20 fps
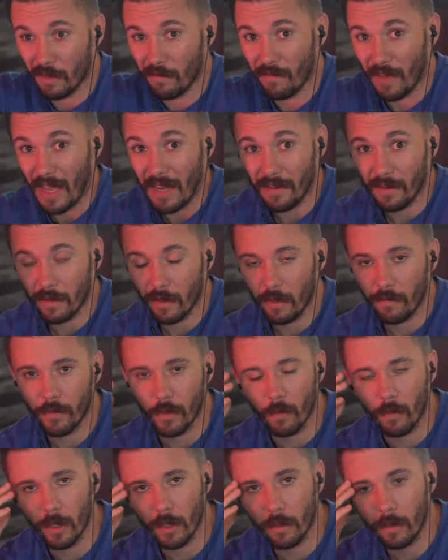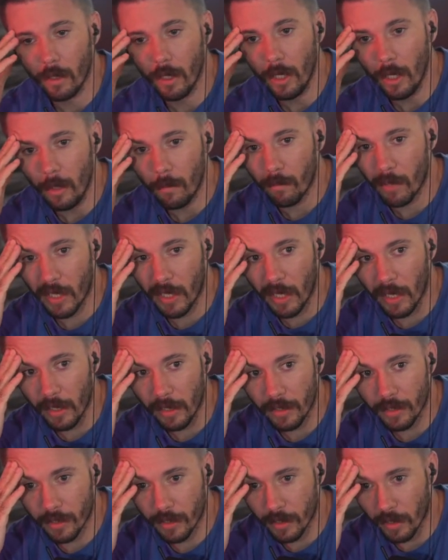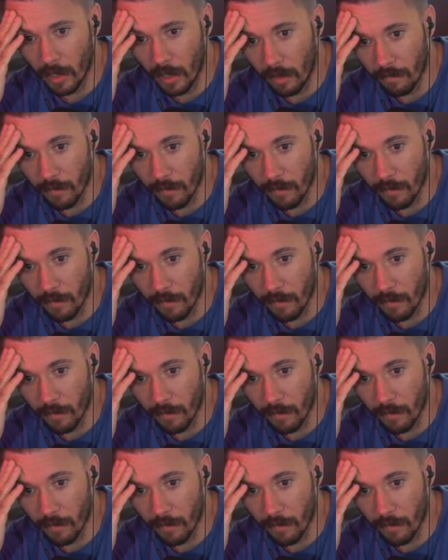event, if you will, because